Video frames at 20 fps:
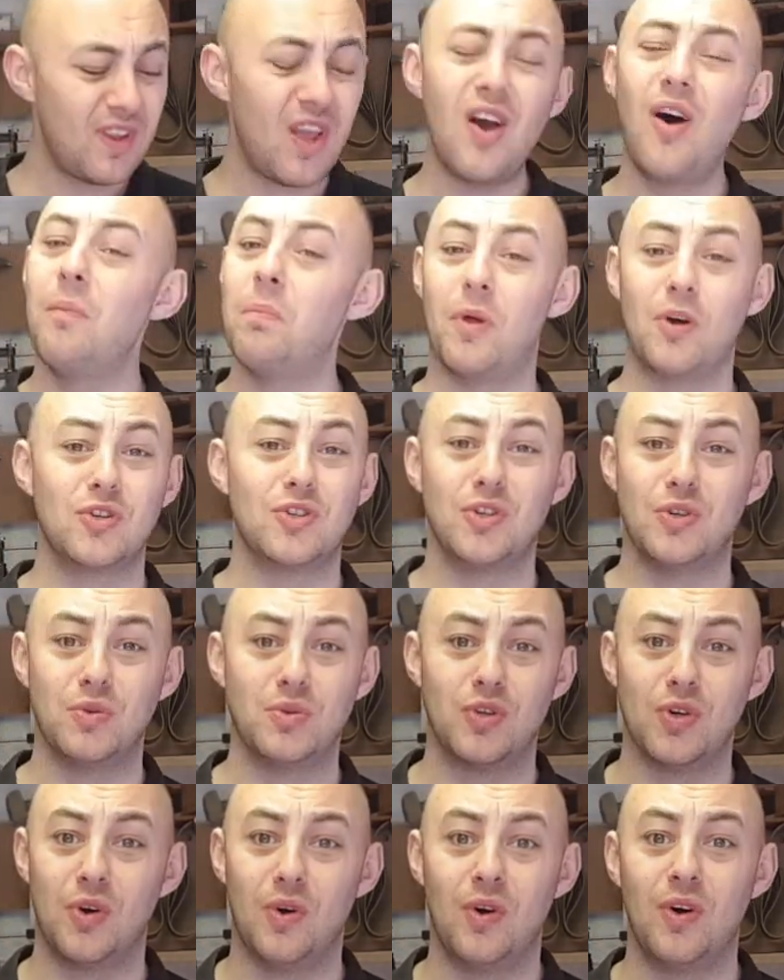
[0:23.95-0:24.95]
I'm not too
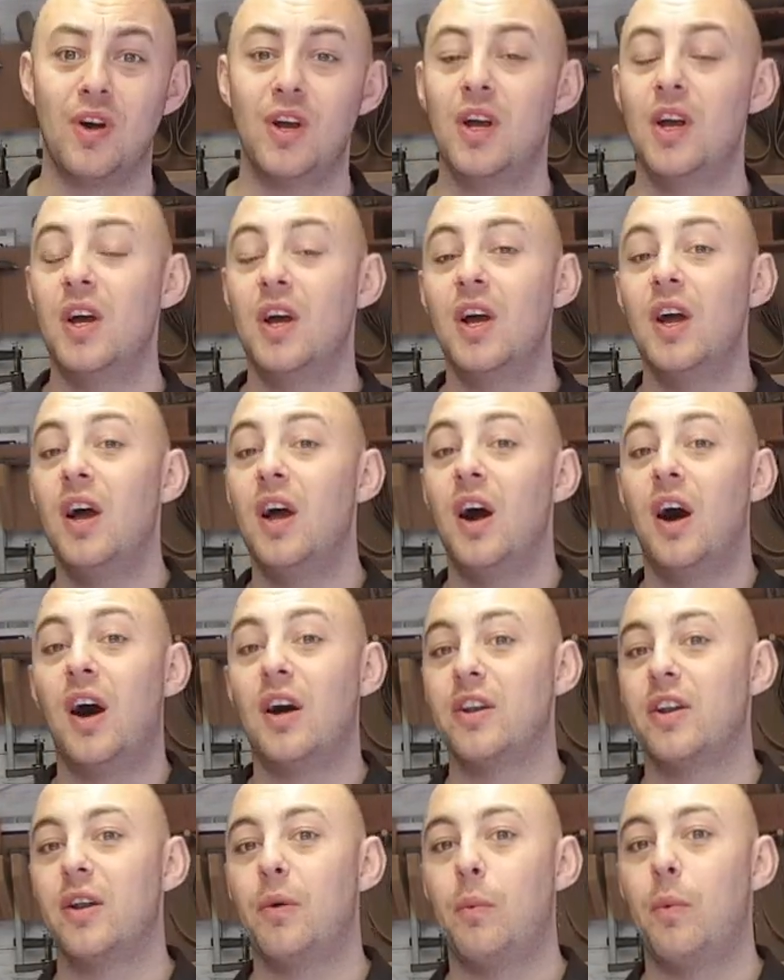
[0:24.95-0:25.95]
sure. I
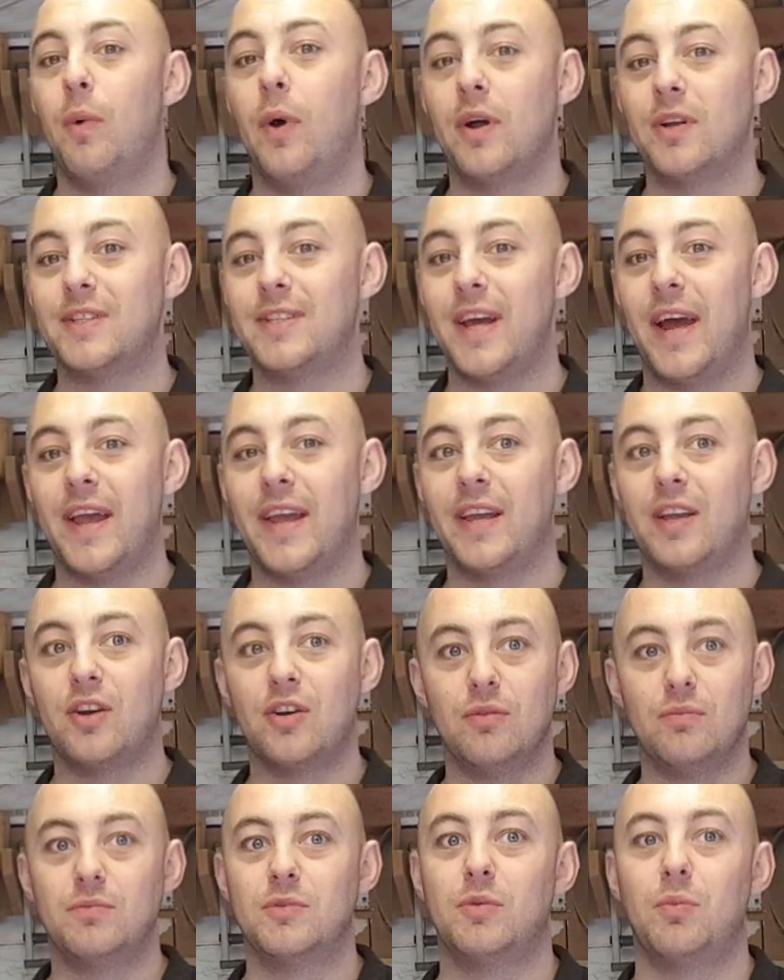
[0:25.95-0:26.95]
don't know what day
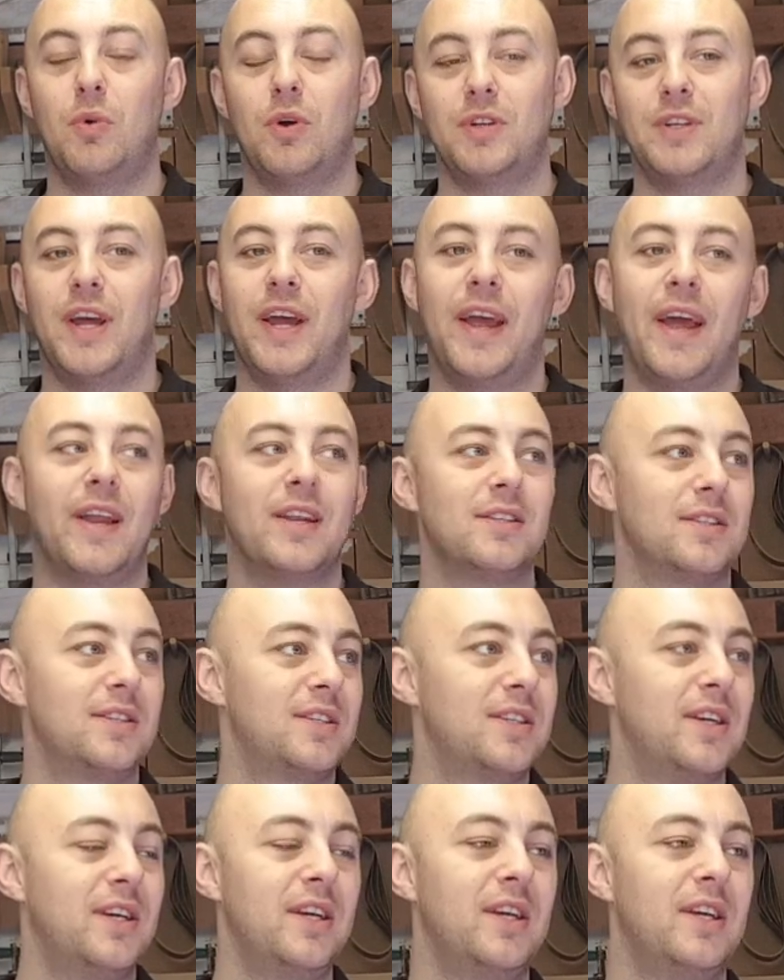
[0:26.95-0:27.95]
comes and what day ends.
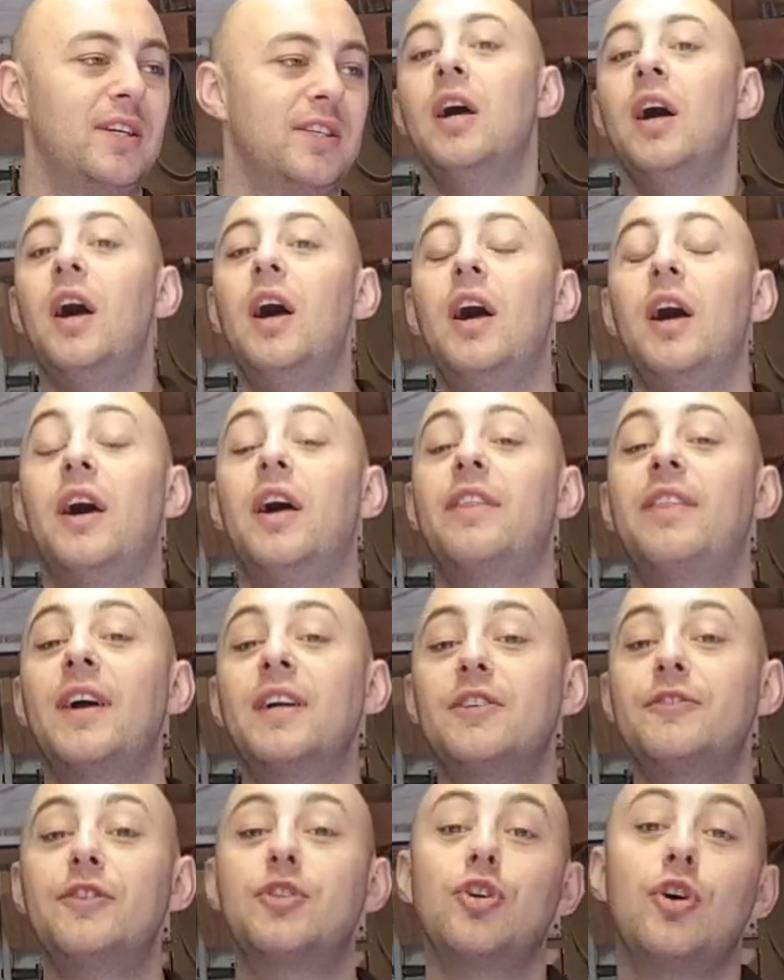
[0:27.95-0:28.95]

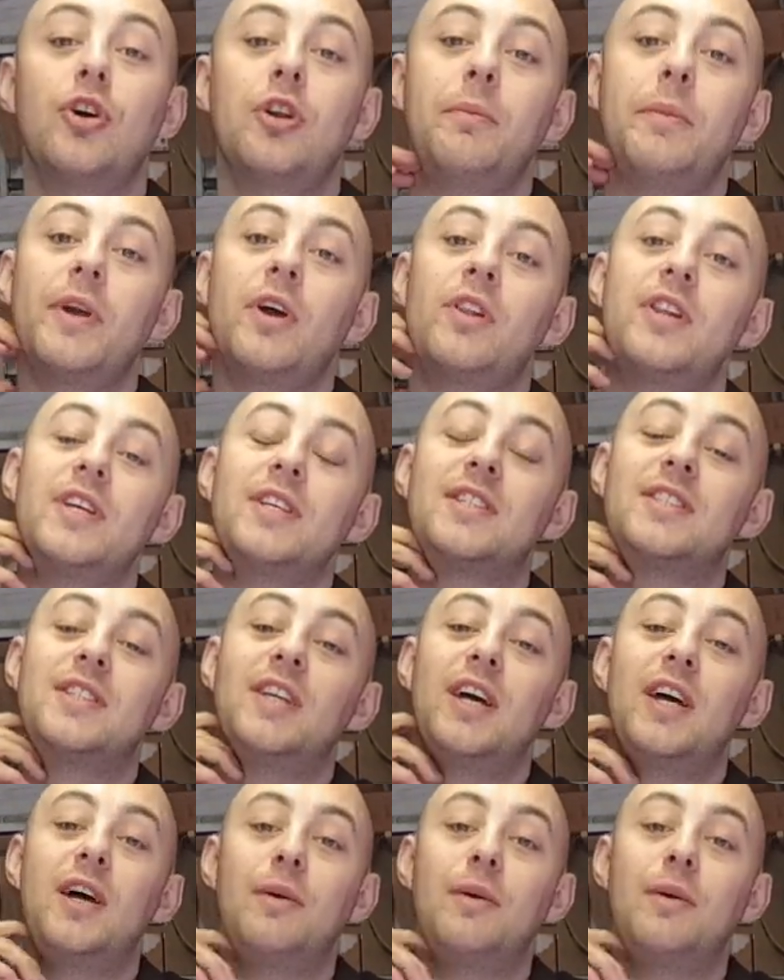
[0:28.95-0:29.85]
Thanks for joining me on this